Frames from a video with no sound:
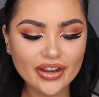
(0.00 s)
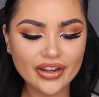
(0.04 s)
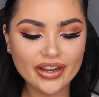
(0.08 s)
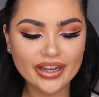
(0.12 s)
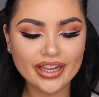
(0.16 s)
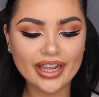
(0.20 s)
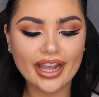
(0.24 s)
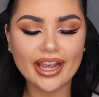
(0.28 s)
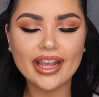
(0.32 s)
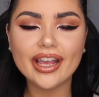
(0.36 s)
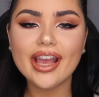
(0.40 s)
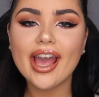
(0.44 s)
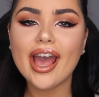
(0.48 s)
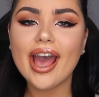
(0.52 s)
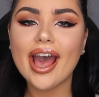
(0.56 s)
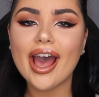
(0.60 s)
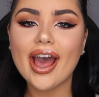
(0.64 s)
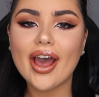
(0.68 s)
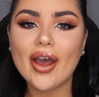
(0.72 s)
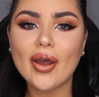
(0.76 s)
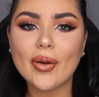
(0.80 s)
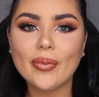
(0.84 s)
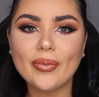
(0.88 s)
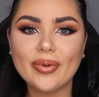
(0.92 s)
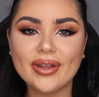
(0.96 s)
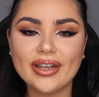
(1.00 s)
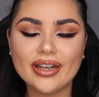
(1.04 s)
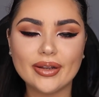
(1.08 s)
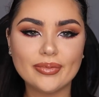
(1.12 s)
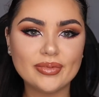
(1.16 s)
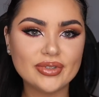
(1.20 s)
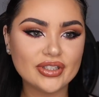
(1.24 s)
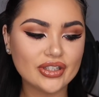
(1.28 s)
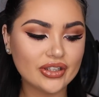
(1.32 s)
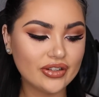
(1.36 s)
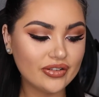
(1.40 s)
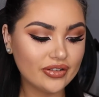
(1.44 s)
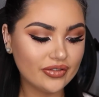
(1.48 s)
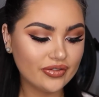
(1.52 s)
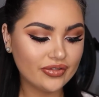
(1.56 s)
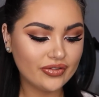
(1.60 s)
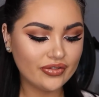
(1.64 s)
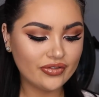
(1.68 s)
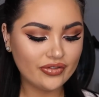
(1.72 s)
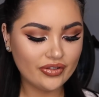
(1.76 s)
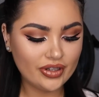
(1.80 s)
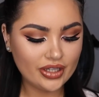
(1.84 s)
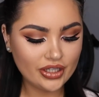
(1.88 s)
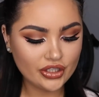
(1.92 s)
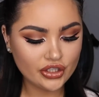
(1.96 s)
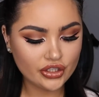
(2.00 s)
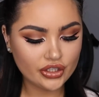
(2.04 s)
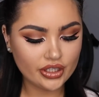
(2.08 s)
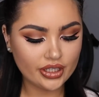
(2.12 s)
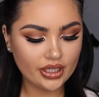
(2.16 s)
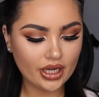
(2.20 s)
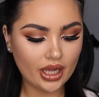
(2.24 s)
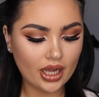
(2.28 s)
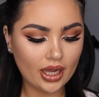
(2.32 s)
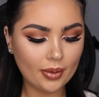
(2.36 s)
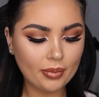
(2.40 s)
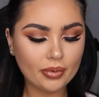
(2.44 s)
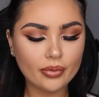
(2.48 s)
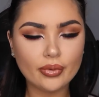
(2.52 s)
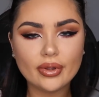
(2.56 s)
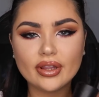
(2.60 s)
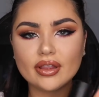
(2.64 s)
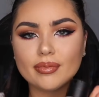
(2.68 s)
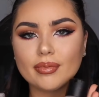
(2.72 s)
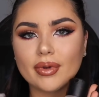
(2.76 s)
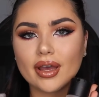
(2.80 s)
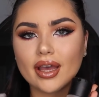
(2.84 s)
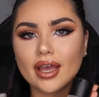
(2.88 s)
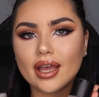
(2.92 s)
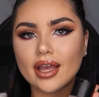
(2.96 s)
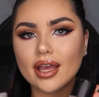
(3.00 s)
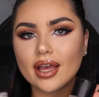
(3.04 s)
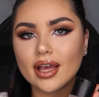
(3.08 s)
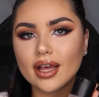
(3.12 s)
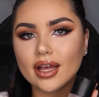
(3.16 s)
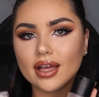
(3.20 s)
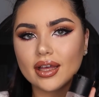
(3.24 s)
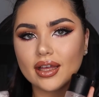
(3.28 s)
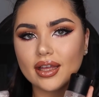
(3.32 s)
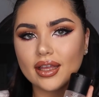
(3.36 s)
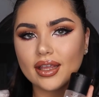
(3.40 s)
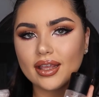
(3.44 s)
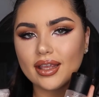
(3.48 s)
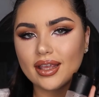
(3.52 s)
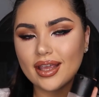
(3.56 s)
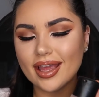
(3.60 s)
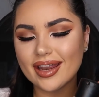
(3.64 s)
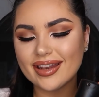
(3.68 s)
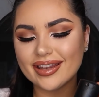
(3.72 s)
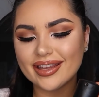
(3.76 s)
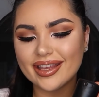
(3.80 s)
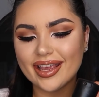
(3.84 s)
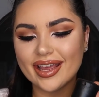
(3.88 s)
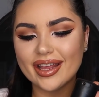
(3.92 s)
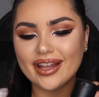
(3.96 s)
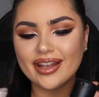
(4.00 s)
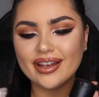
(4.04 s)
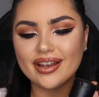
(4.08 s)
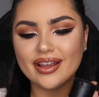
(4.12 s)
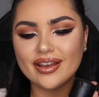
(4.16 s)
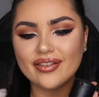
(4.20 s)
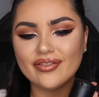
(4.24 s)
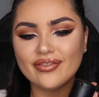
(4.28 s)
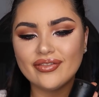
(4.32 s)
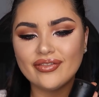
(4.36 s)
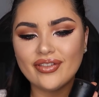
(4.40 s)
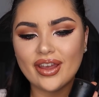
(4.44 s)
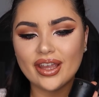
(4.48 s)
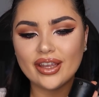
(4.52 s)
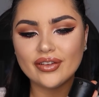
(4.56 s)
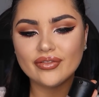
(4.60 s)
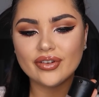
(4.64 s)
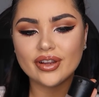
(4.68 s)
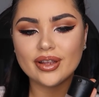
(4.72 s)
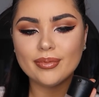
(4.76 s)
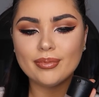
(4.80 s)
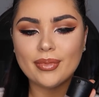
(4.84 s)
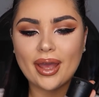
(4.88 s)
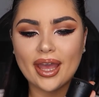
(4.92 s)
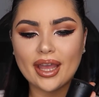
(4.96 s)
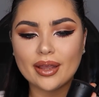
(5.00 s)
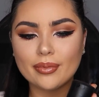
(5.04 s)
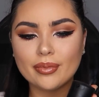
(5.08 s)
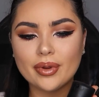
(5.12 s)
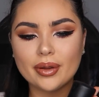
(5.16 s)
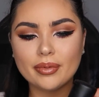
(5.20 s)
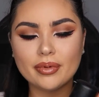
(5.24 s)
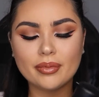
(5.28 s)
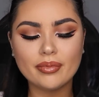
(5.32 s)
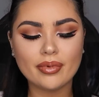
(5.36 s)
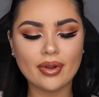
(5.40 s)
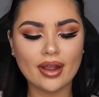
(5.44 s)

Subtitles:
Okay, and I'm just going to finish it up with my yet again favorite MAC Prep and